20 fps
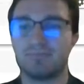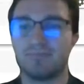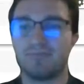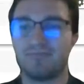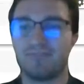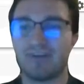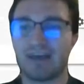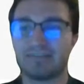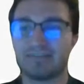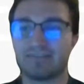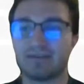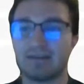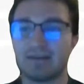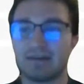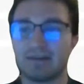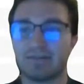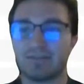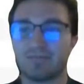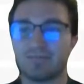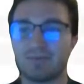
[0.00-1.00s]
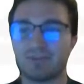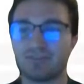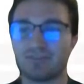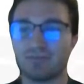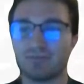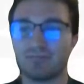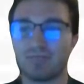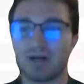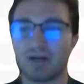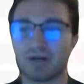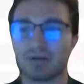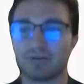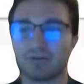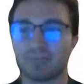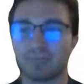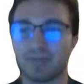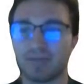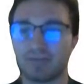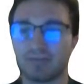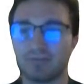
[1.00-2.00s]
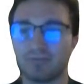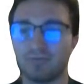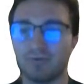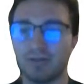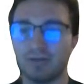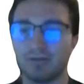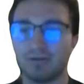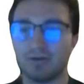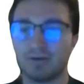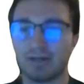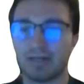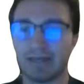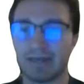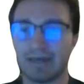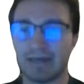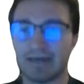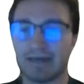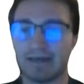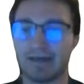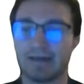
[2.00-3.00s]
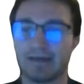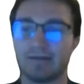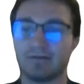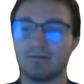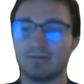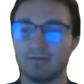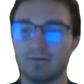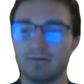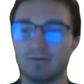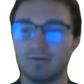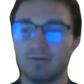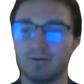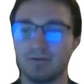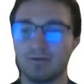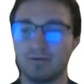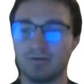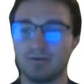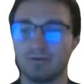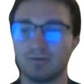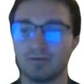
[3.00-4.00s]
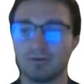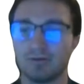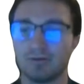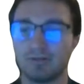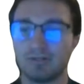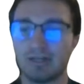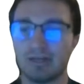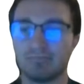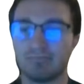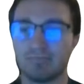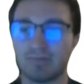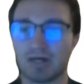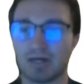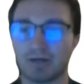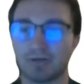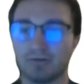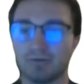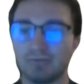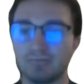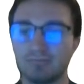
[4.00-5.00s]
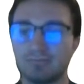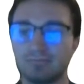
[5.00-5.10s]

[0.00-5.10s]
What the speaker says: FastAI's special model. Because if we look at learn.model,